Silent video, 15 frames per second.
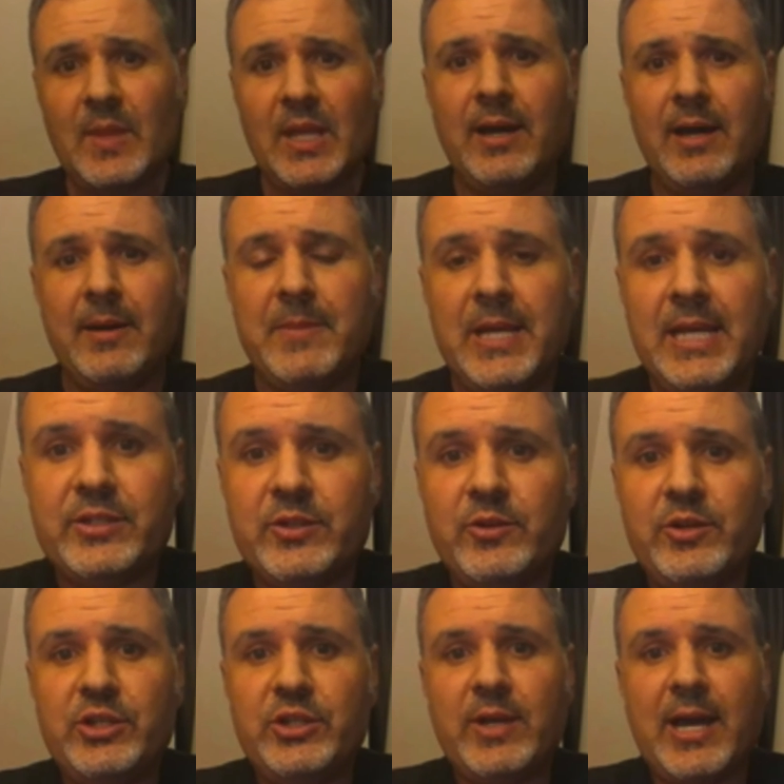Um,
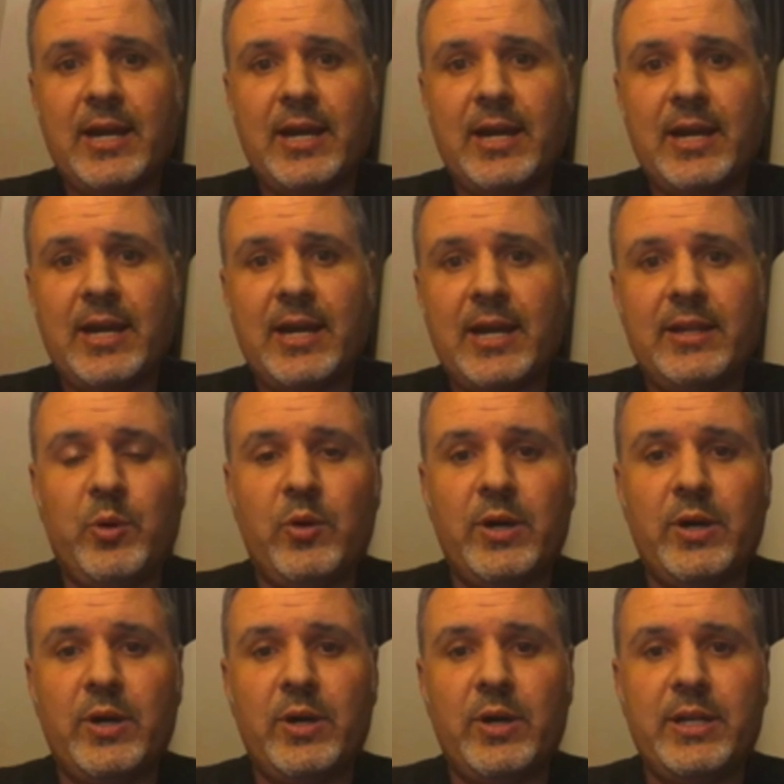as soon as you got on
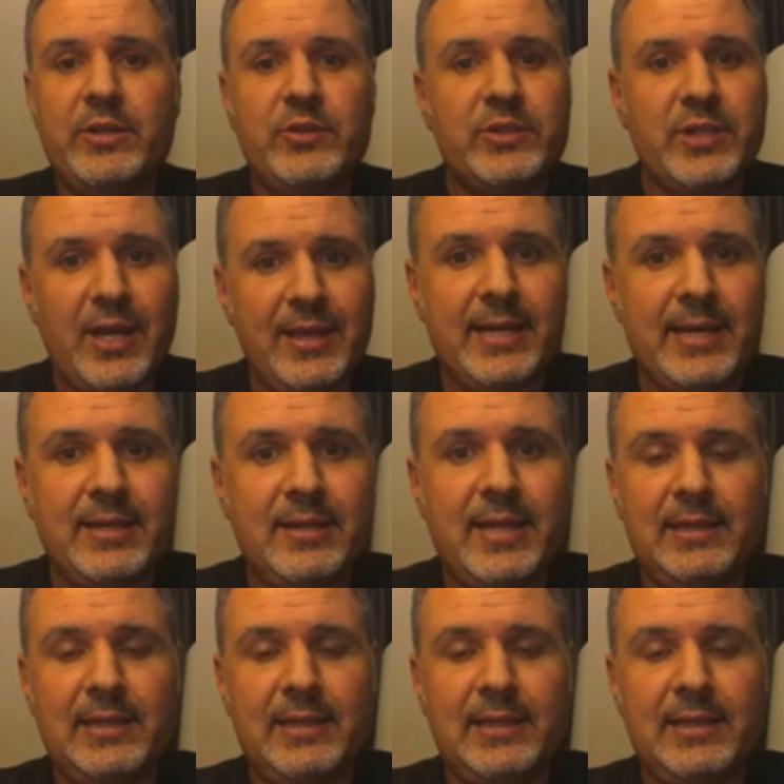that board and you saw that,